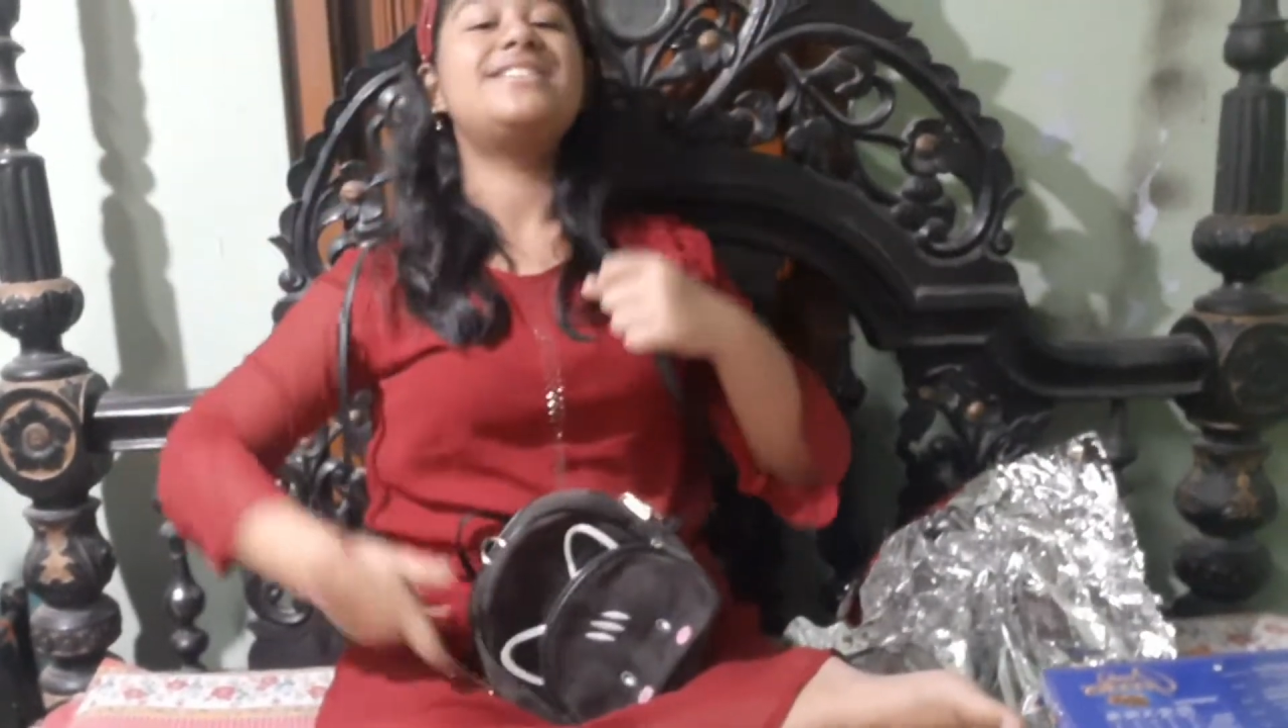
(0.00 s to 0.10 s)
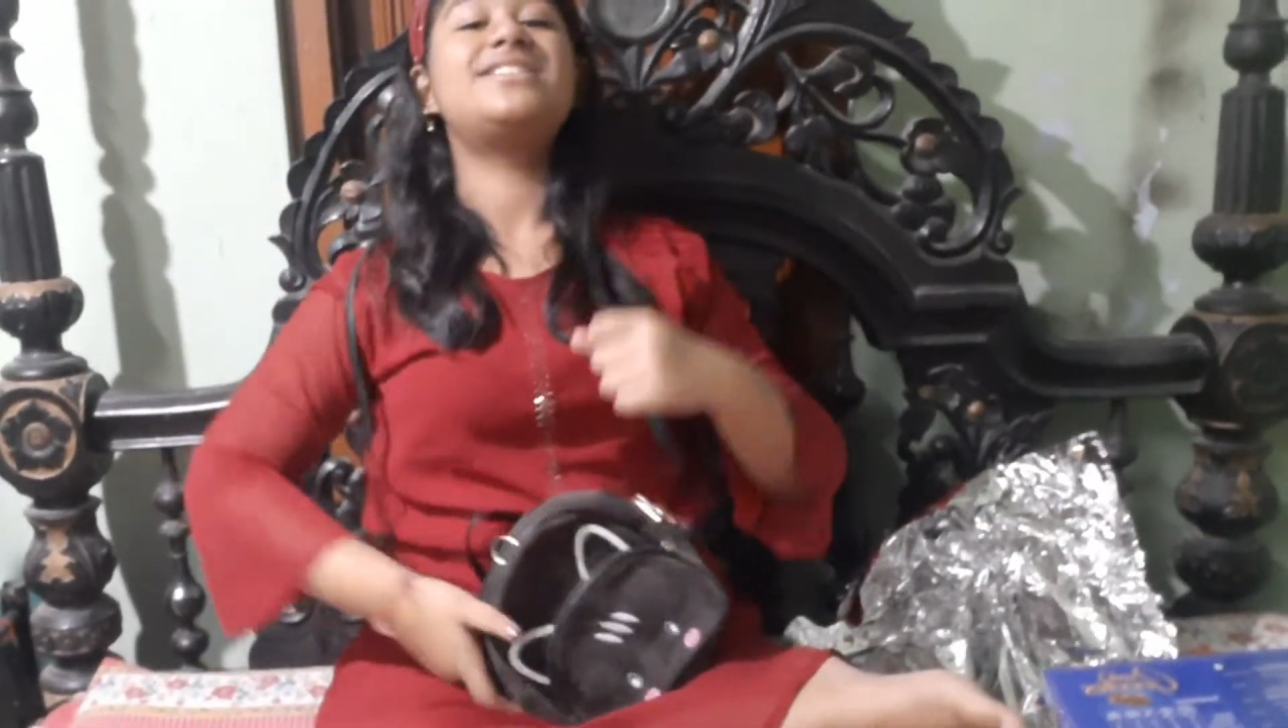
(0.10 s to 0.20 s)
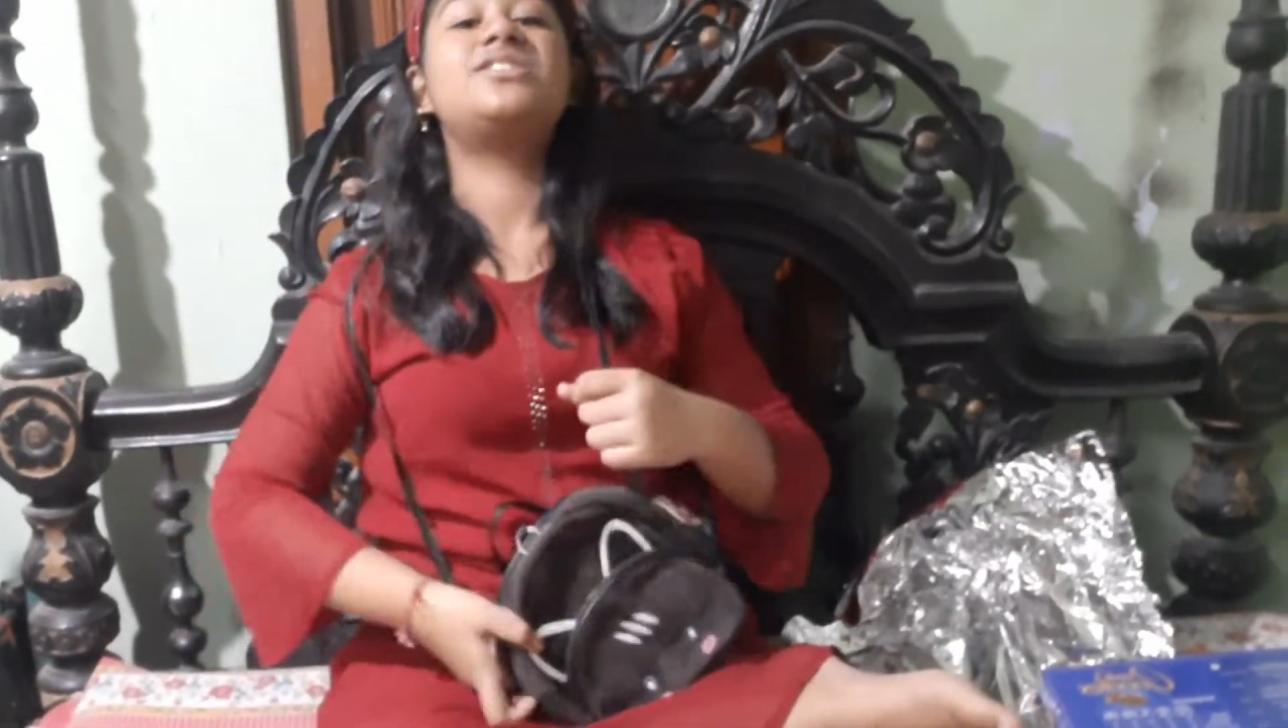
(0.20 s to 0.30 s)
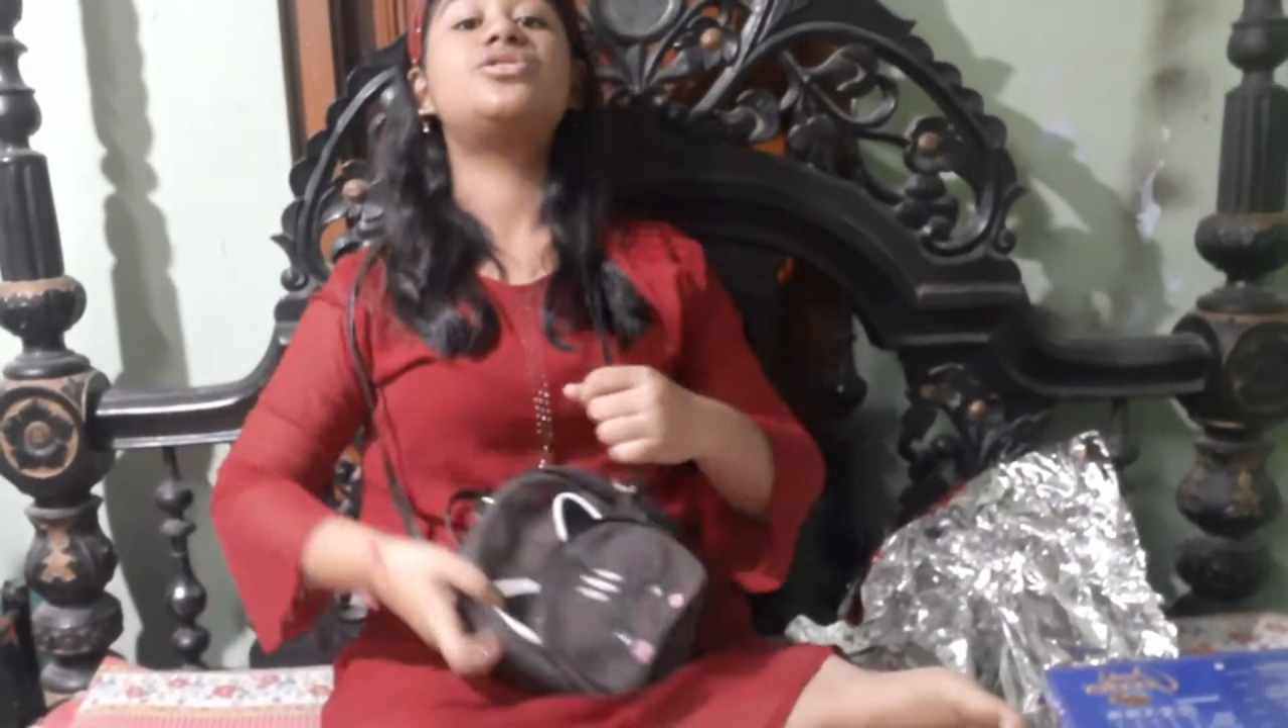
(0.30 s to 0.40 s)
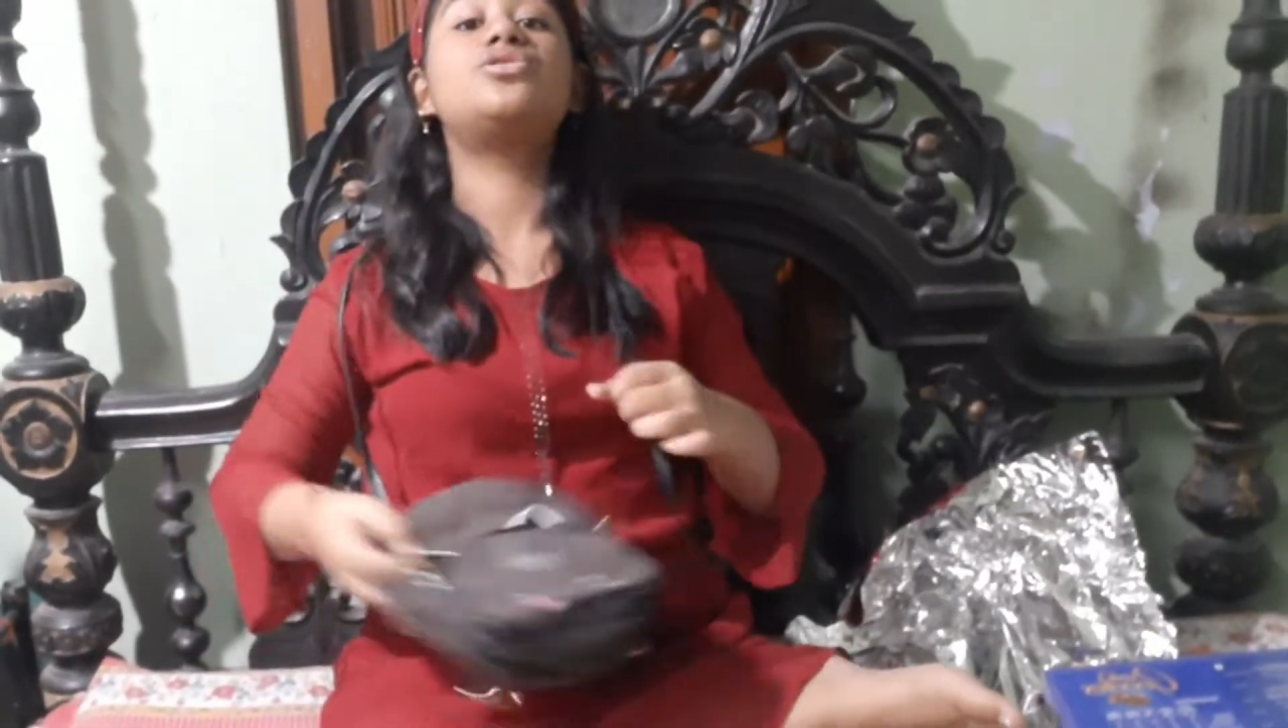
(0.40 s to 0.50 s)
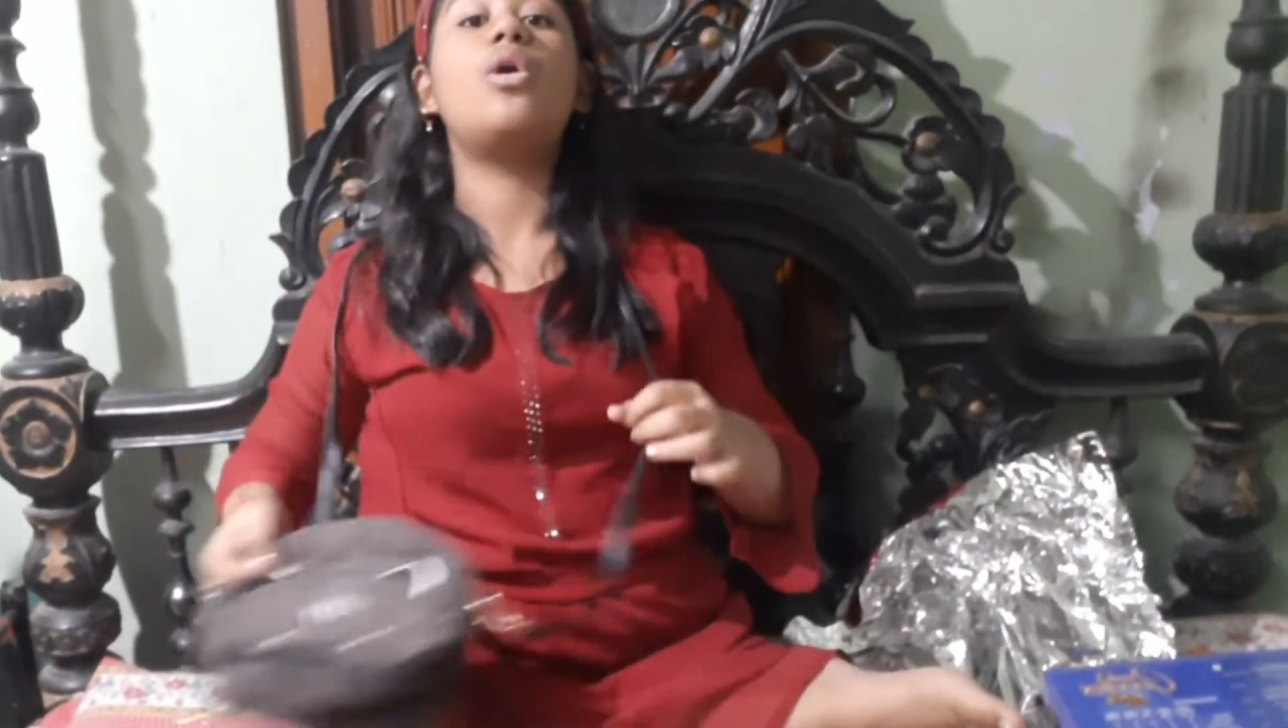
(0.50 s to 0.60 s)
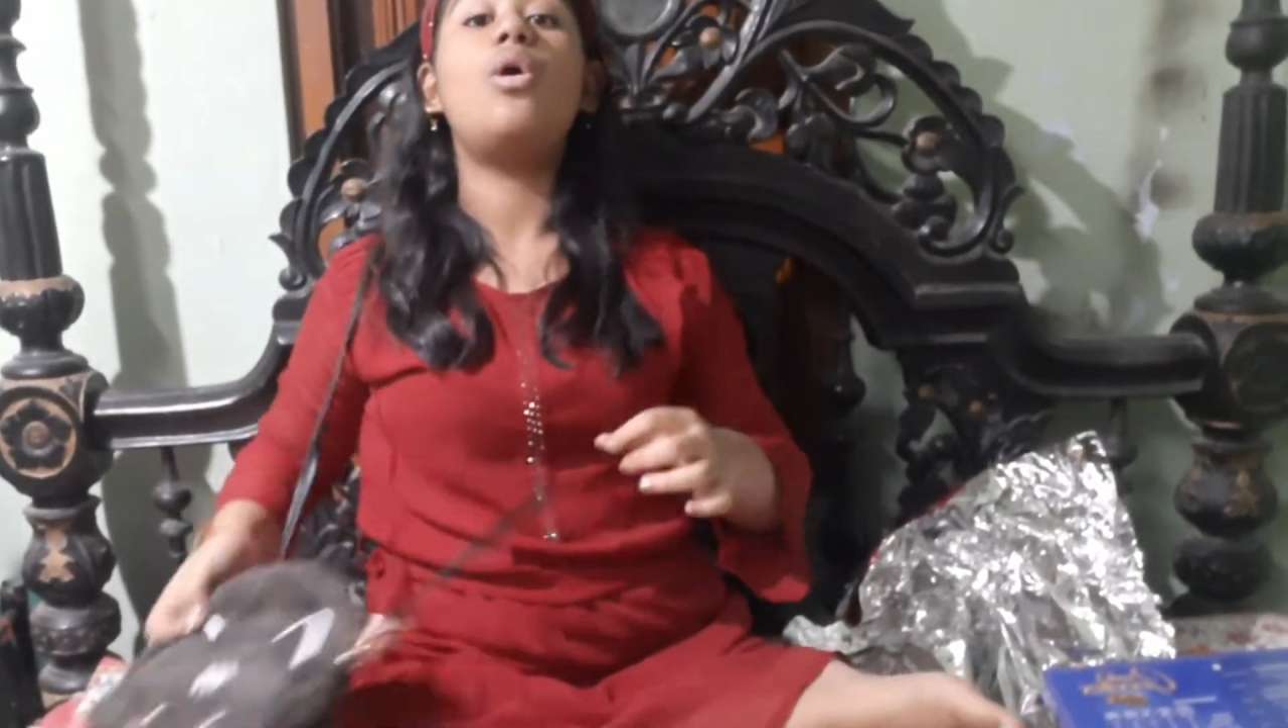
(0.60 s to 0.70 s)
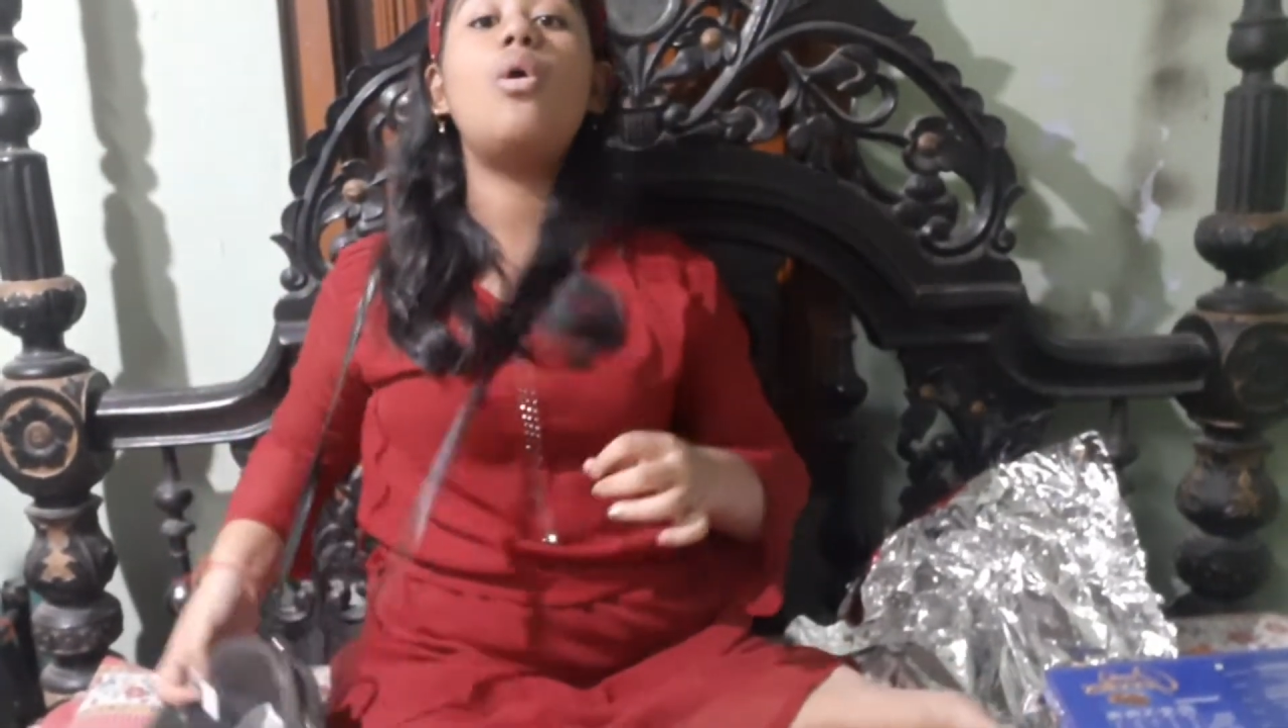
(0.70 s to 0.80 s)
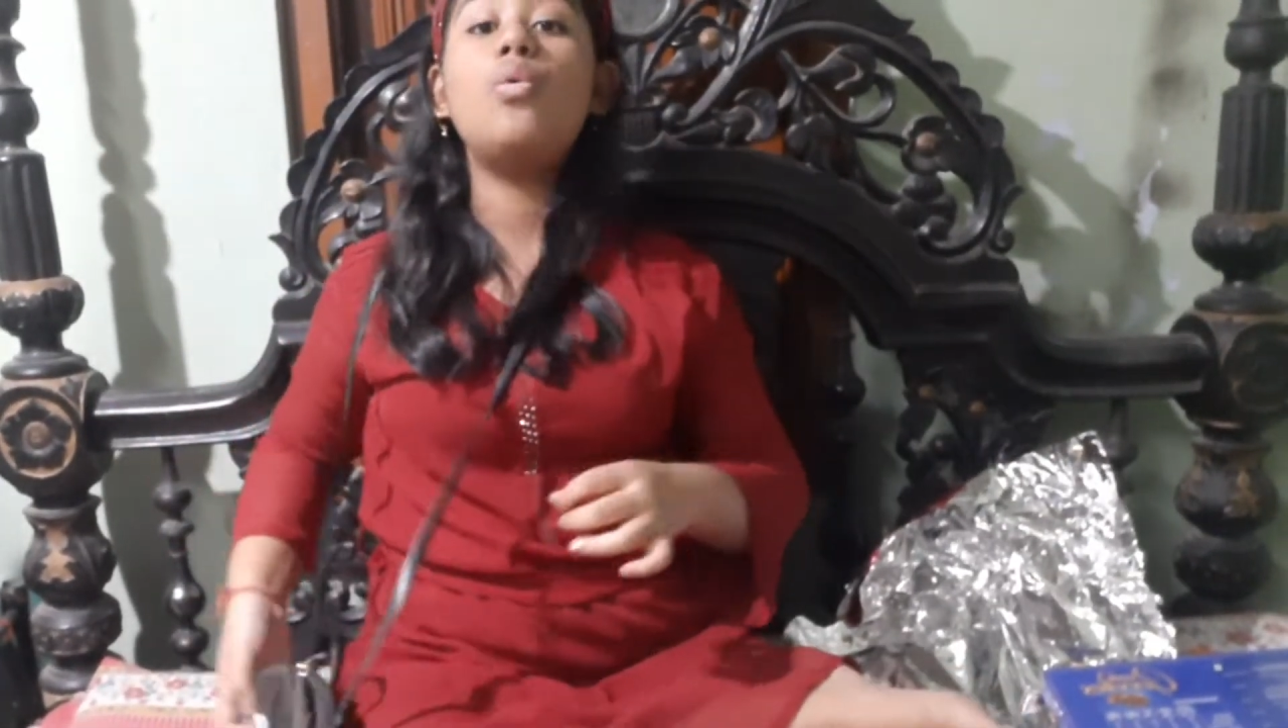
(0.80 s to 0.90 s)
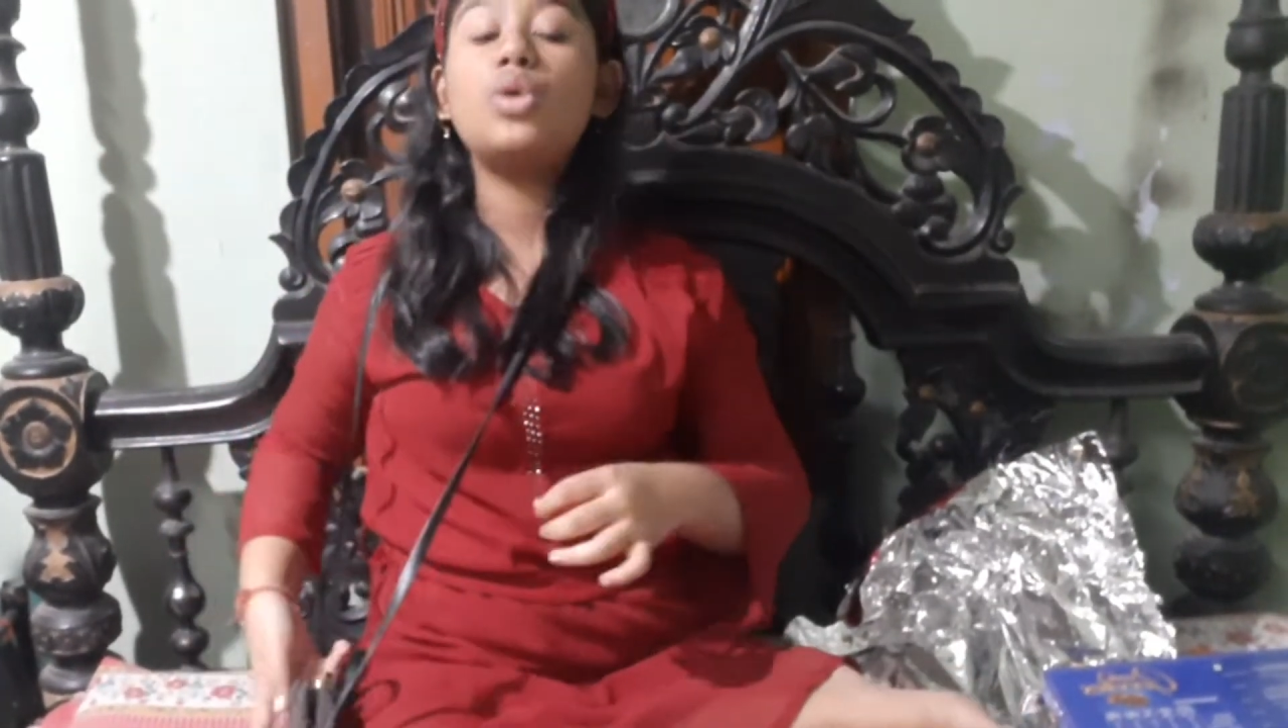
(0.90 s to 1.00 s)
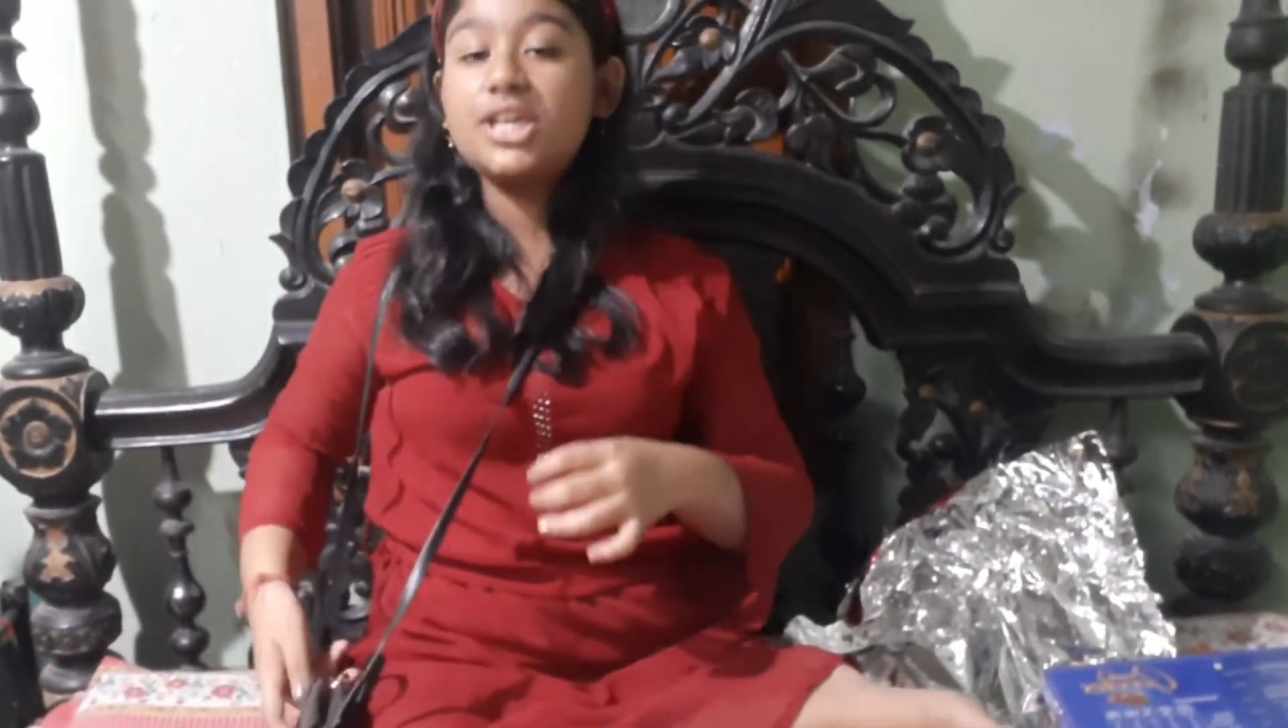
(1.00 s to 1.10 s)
so